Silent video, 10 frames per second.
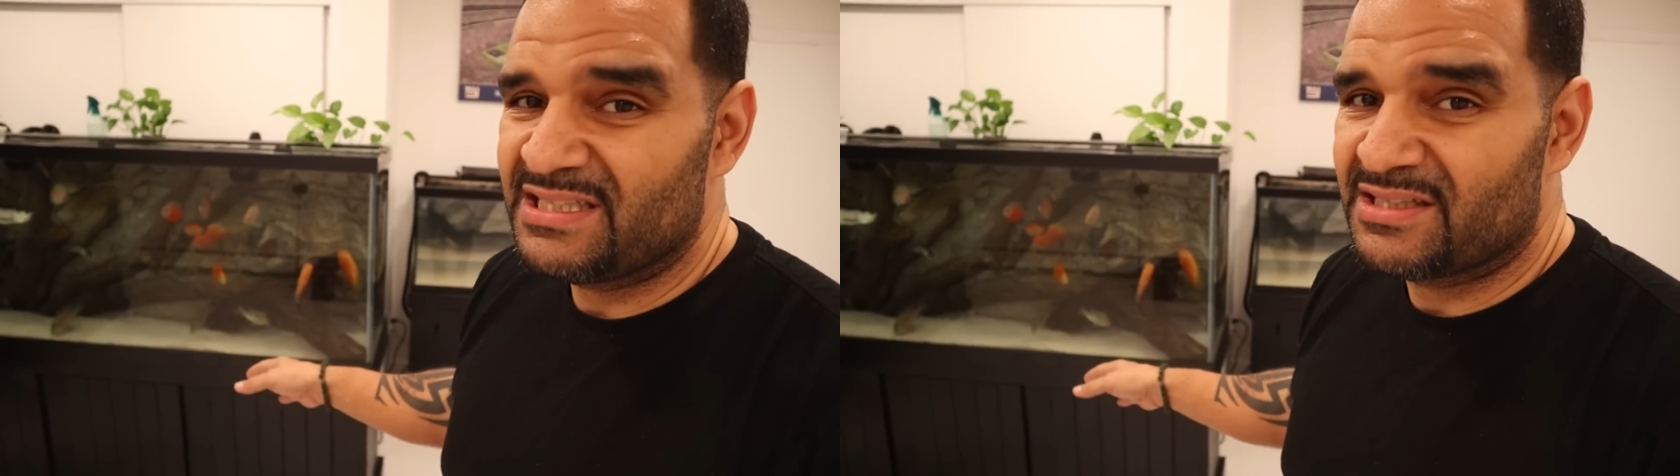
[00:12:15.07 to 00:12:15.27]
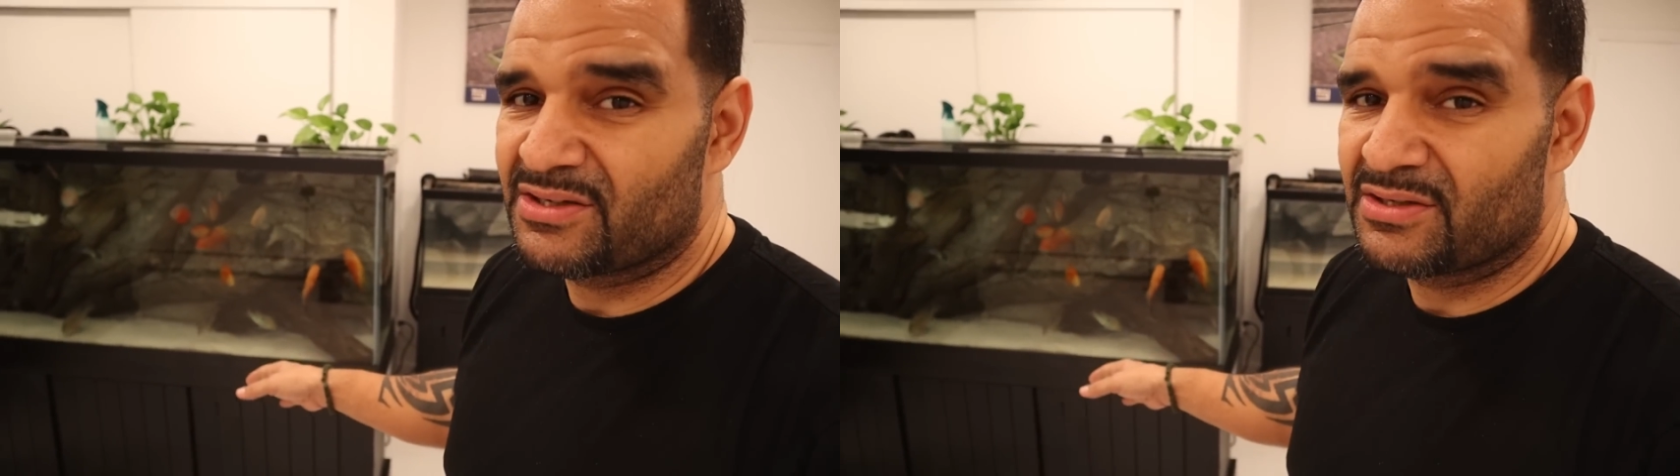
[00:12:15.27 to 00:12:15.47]

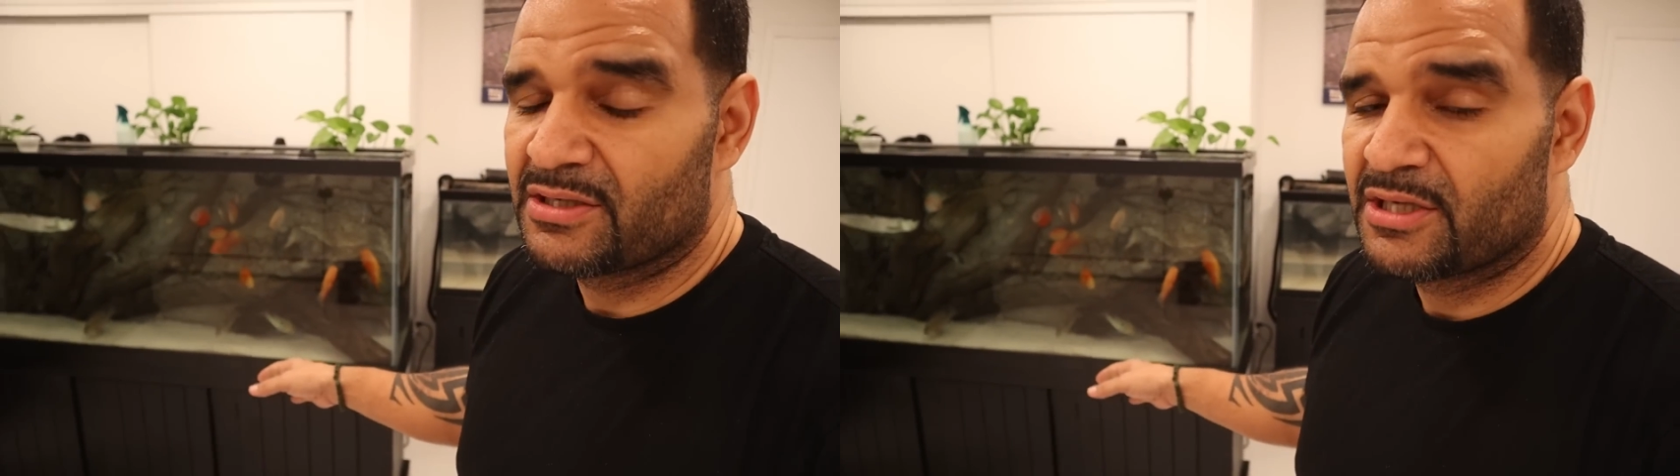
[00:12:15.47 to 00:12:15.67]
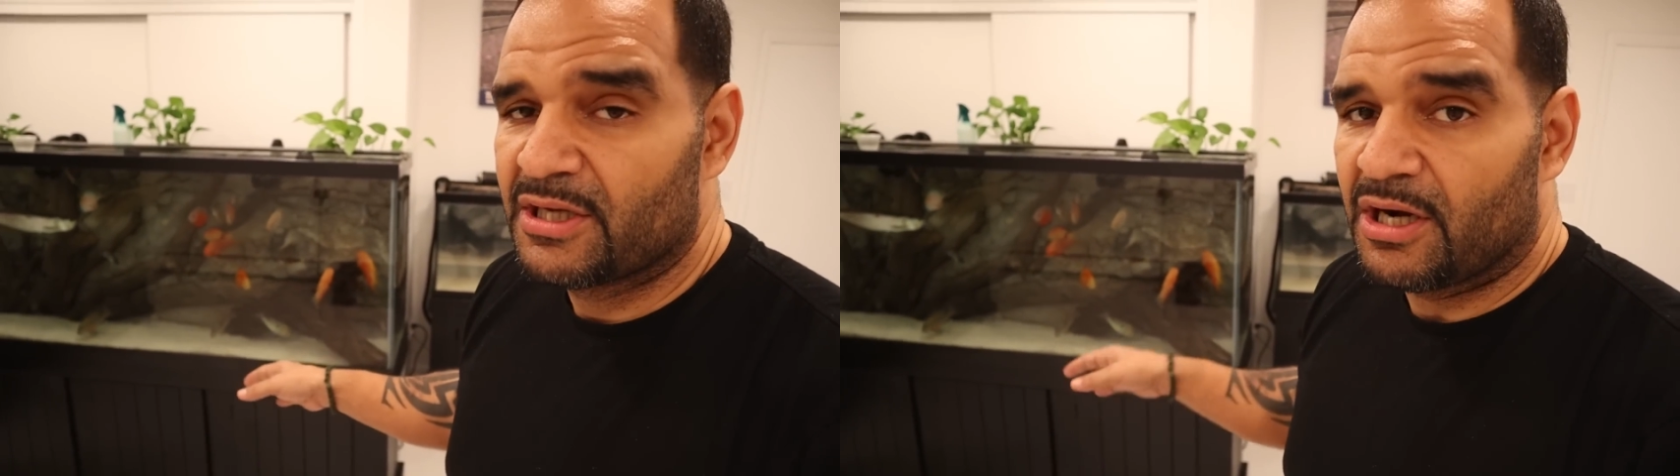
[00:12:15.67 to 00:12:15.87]
here
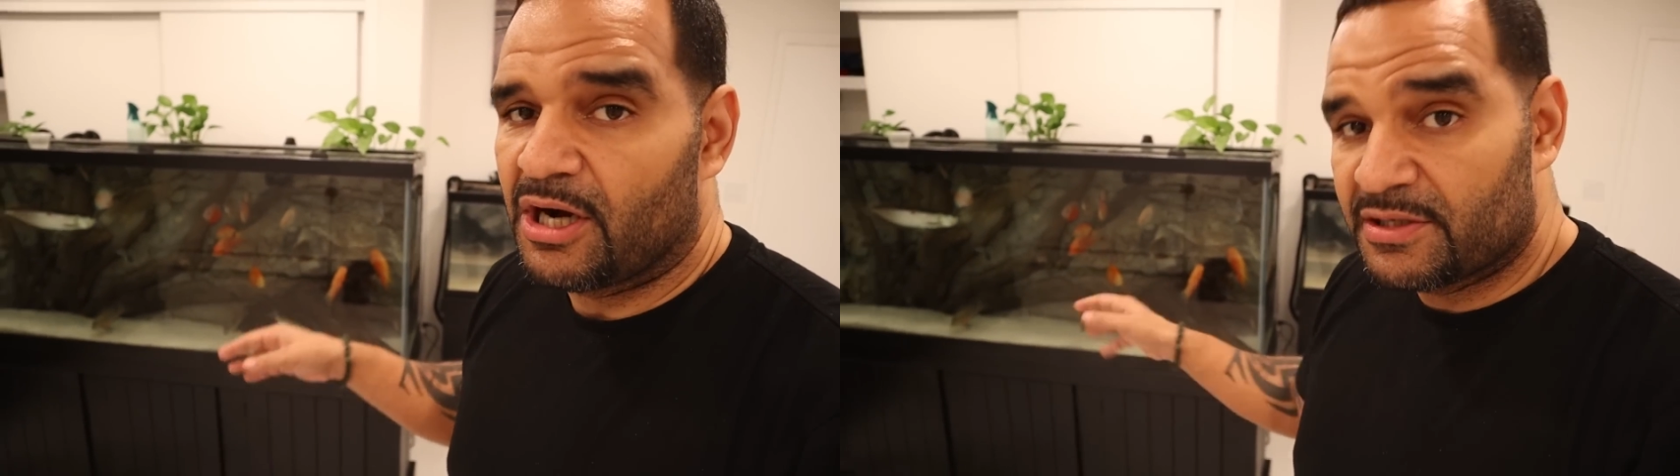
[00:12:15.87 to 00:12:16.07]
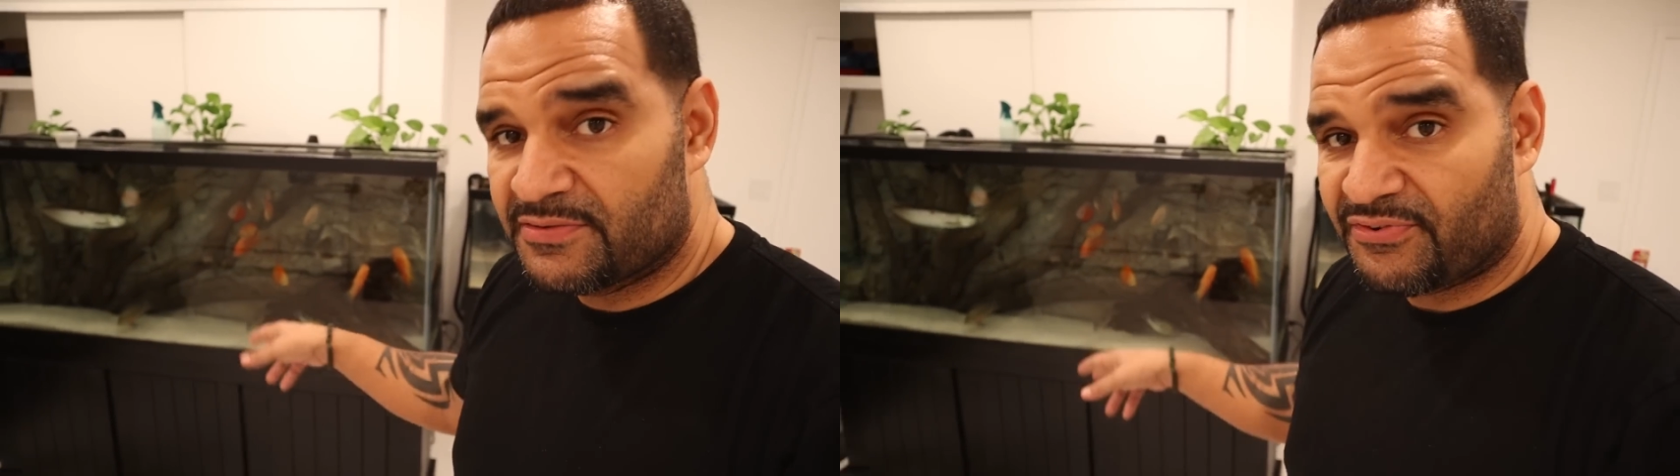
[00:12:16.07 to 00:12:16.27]

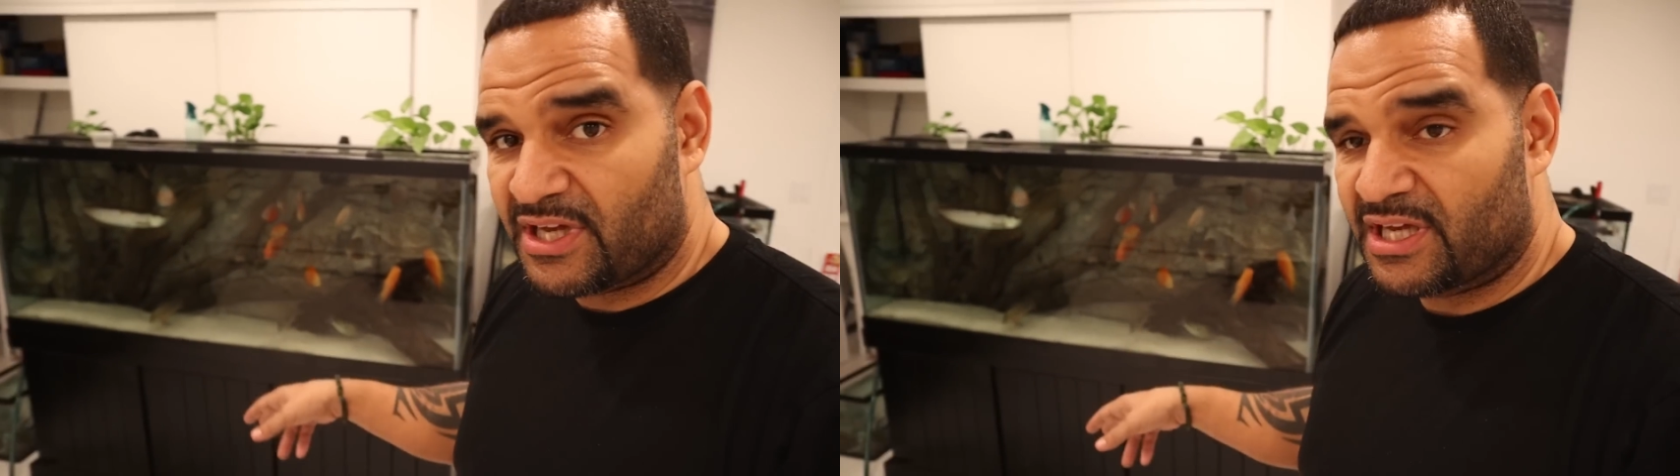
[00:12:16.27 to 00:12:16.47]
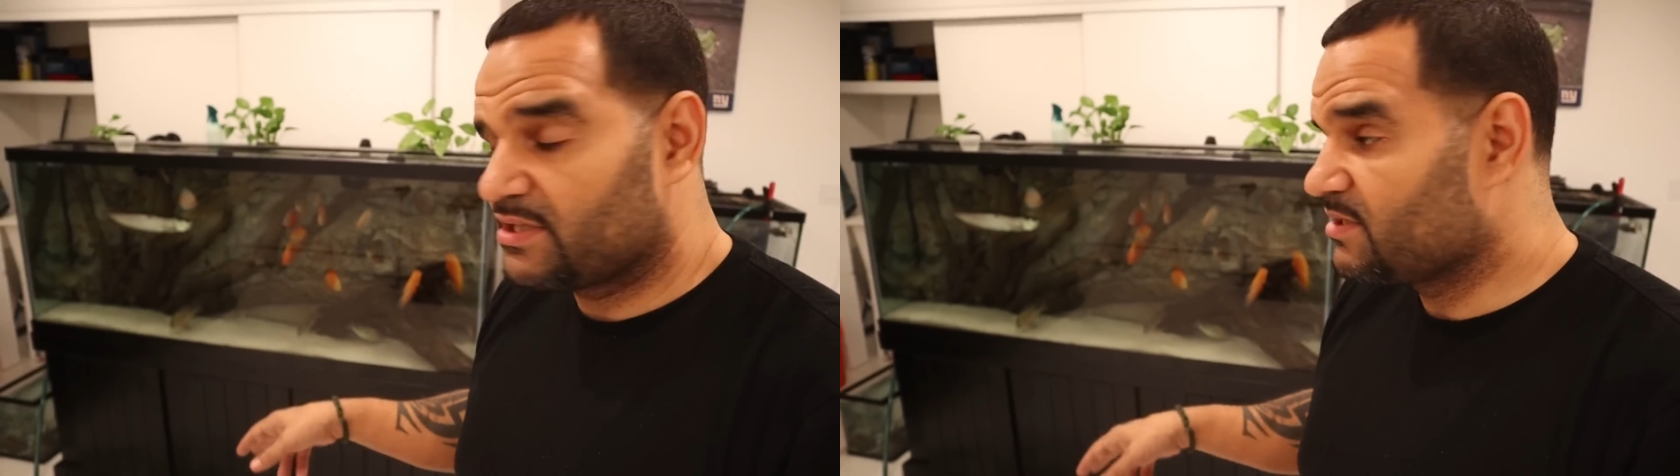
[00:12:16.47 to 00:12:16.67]

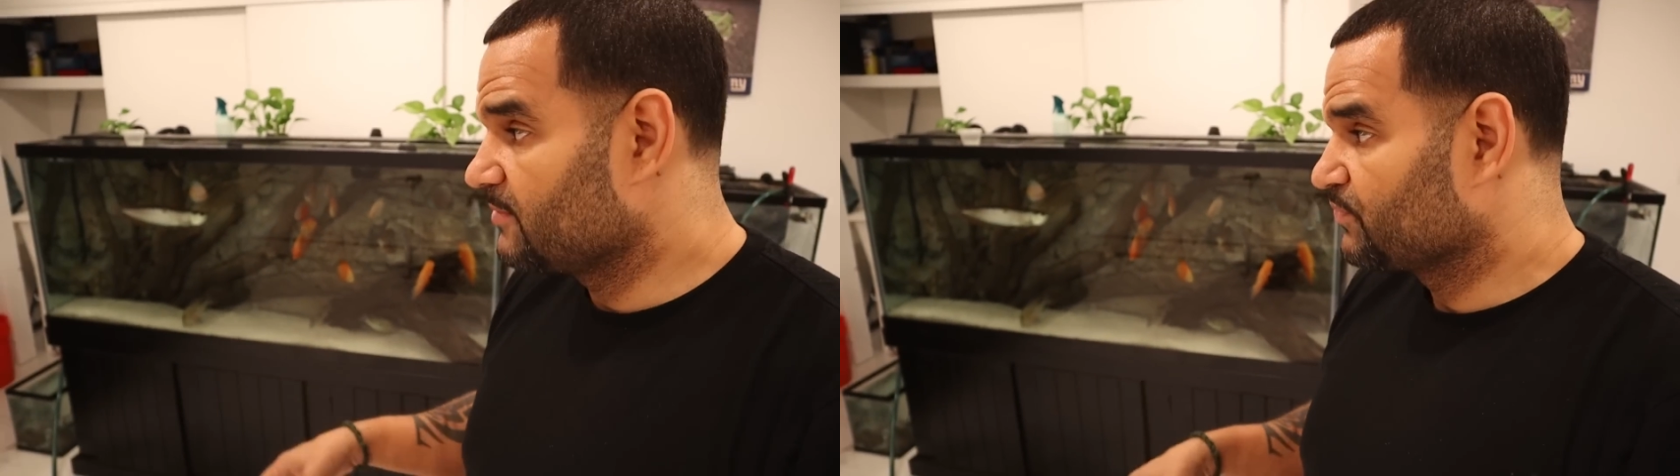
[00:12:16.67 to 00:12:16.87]
unfed